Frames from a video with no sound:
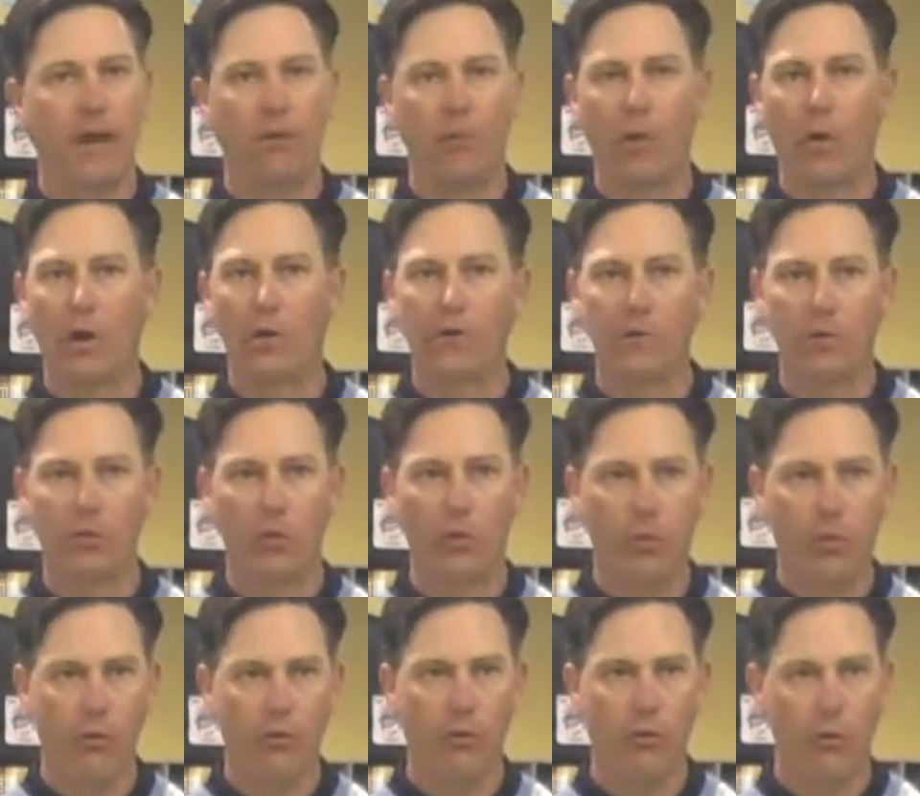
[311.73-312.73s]
And one of them
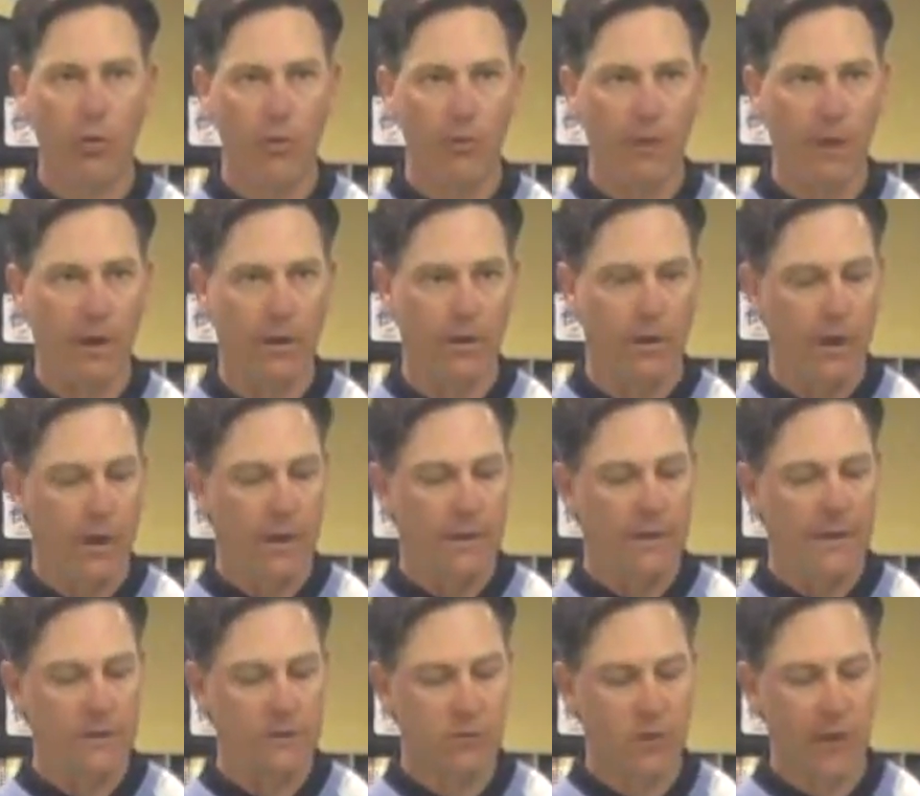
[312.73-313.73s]
will perform better.
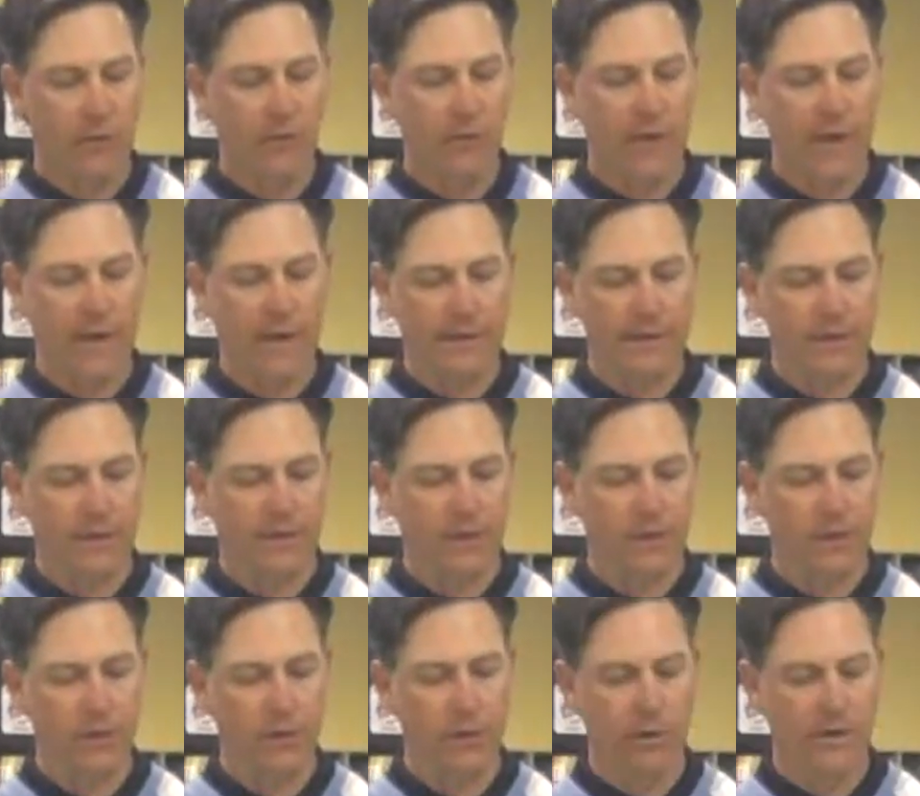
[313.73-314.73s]
That's why we've got
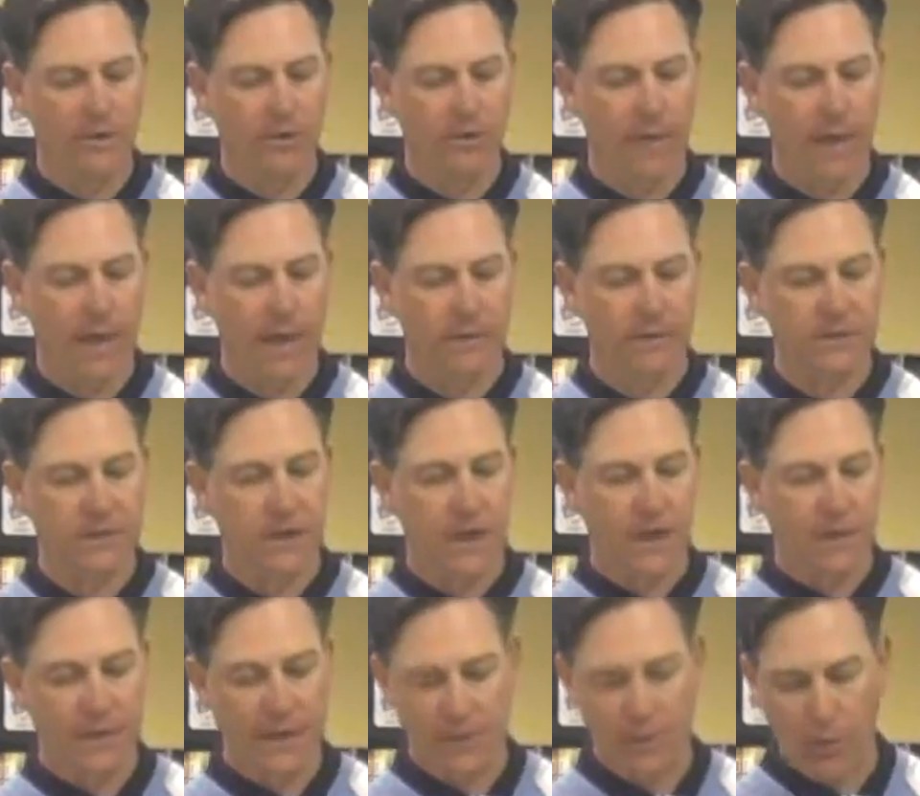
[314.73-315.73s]
different degrees of bounce.
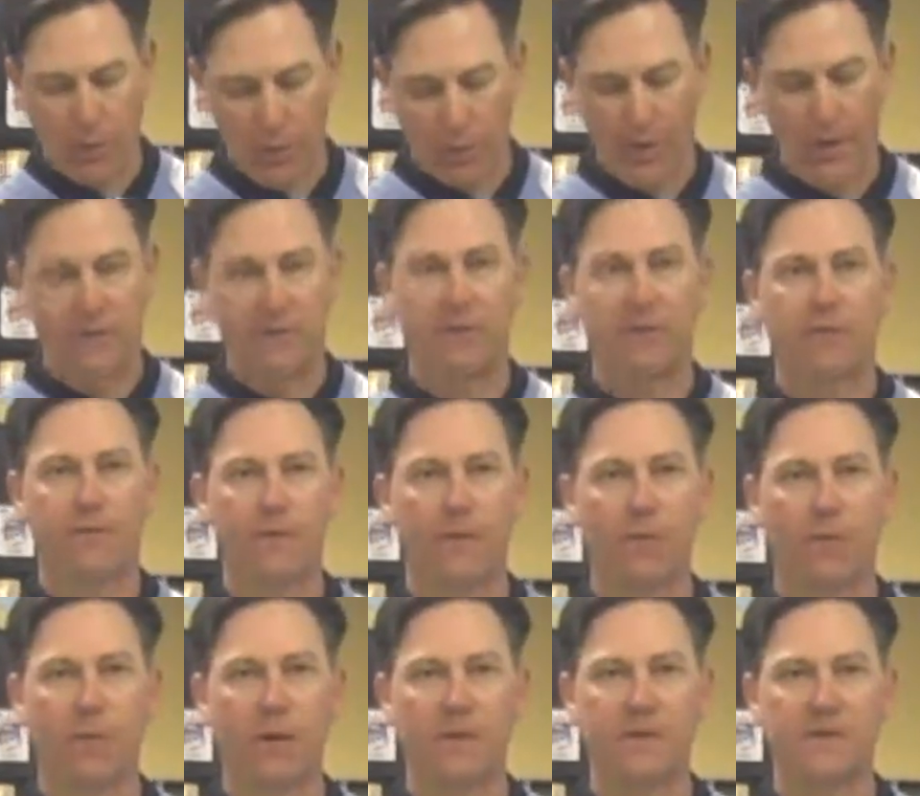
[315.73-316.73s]
That's why we have
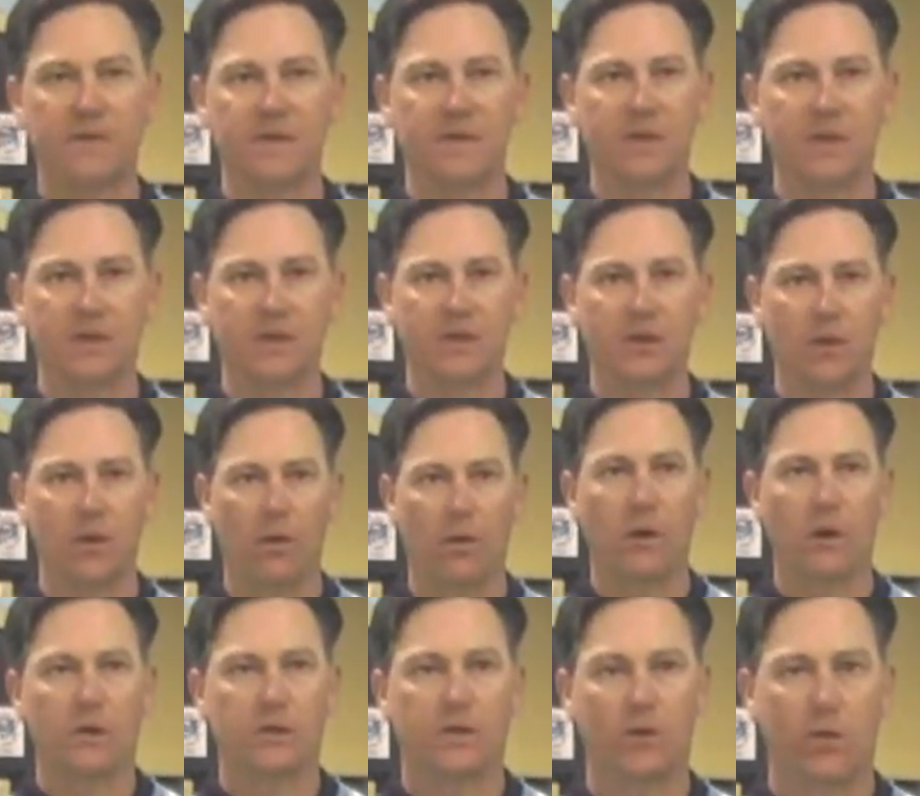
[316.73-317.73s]
different widths of the
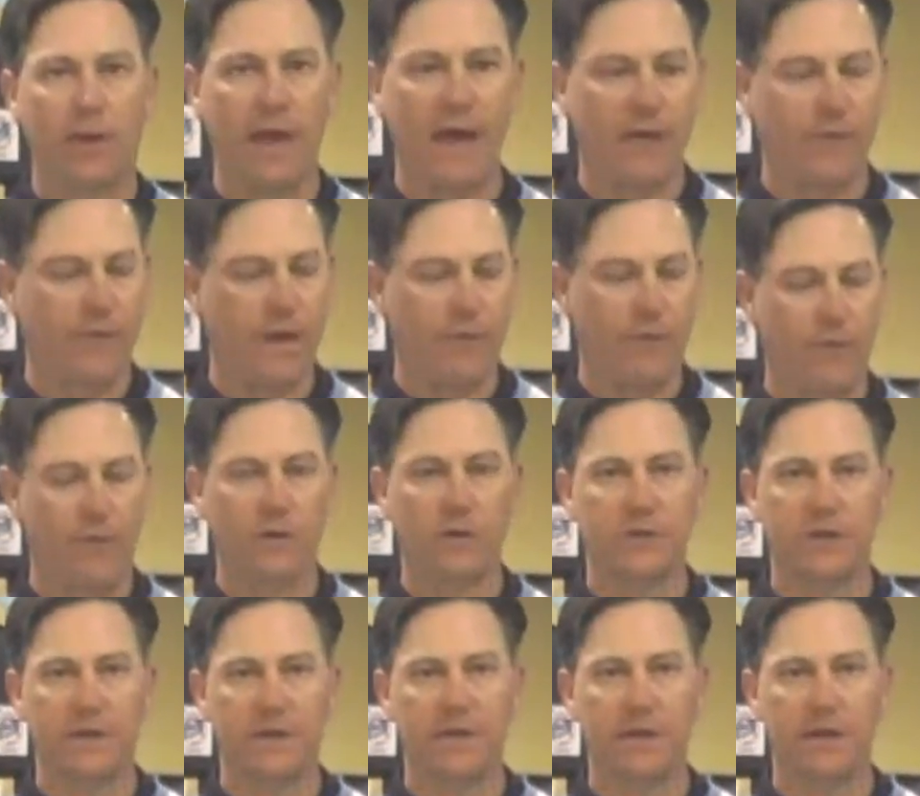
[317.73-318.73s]
sole. So we have that
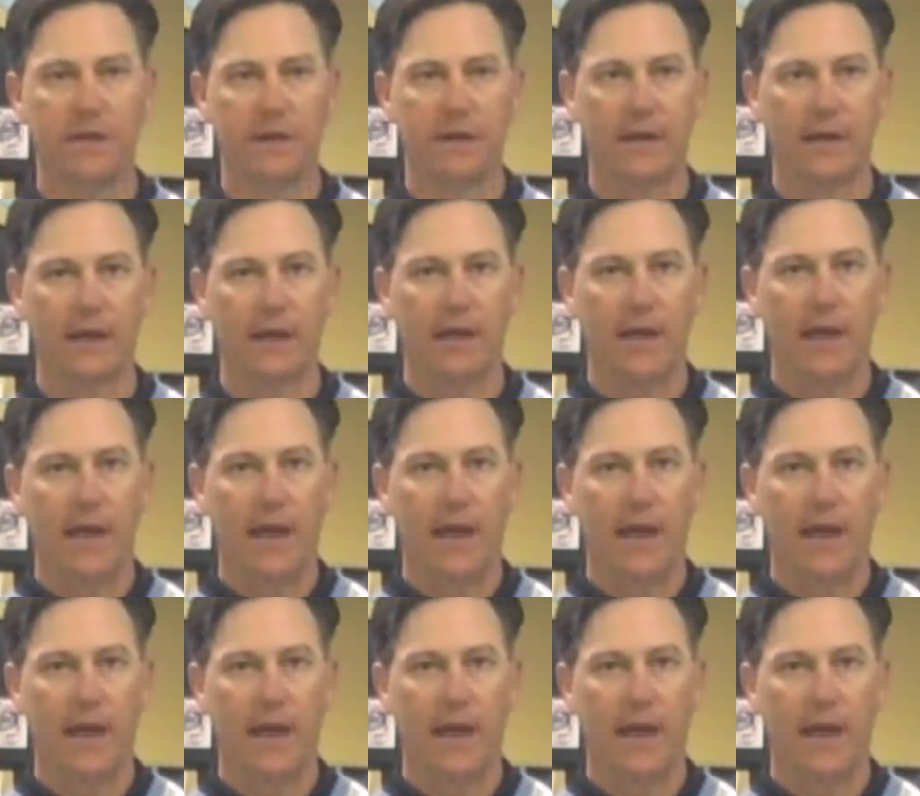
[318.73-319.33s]
versatility.